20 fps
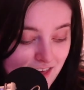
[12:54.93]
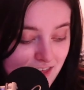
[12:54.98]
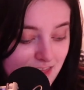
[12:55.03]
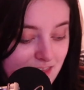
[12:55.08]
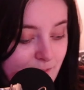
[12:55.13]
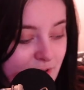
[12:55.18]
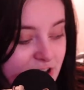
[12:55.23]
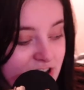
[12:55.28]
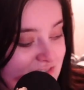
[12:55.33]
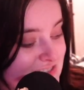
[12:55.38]
The
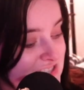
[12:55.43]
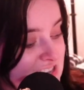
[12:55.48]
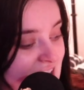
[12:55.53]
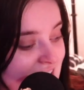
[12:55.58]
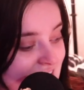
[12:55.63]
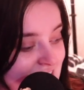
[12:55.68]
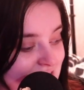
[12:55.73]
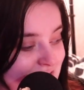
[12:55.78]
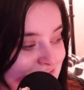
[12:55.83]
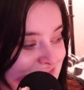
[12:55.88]
amount of
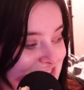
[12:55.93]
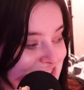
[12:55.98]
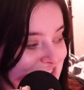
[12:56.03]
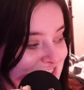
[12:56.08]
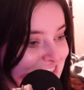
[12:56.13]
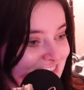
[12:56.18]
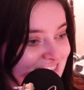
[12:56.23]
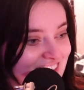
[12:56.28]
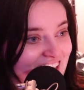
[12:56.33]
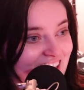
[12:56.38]
times
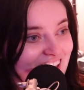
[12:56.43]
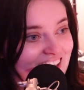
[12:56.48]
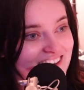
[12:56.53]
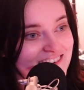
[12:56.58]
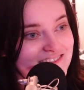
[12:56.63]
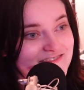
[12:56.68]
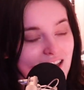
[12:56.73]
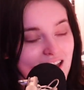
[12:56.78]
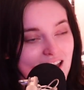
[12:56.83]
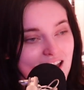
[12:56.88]

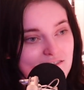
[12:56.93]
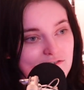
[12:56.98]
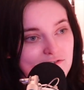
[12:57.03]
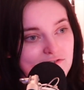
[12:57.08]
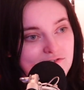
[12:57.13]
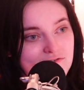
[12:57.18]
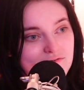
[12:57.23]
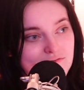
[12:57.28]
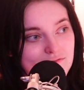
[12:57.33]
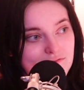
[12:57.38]
that
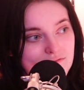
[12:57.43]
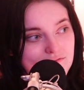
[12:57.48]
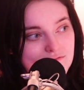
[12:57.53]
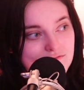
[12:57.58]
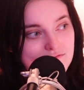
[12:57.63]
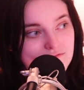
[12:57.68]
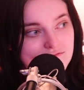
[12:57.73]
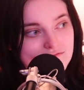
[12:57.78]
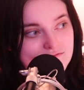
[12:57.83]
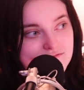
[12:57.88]
I've
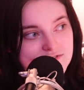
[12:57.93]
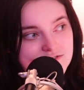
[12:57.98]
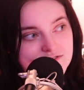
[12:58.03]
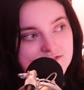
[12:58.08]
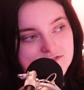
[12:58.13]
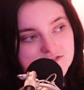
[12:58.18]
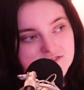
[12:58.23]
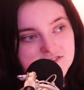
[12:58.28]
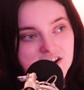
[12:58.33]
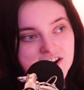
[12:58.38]

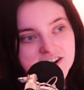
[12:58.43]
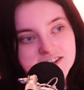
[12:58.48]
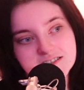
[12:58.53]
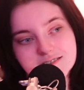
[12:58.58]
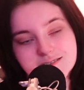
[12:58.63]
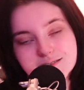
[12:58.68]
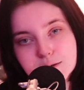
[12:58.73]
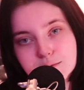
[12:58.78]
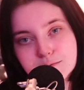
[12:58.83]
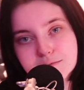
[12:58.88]

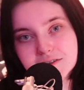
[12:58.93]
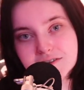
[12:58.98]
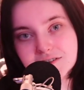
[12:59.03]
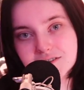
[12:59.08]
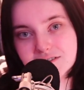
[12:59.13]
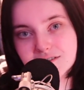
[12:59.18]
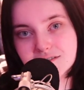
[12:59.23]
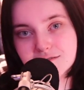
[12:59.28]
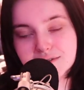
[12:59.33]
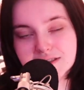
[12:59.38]
started something
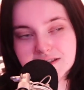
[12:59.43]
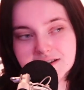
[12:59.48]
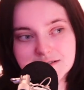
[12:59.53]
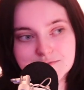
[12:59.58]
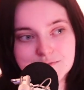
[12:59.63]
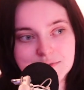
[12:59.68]
new, whether it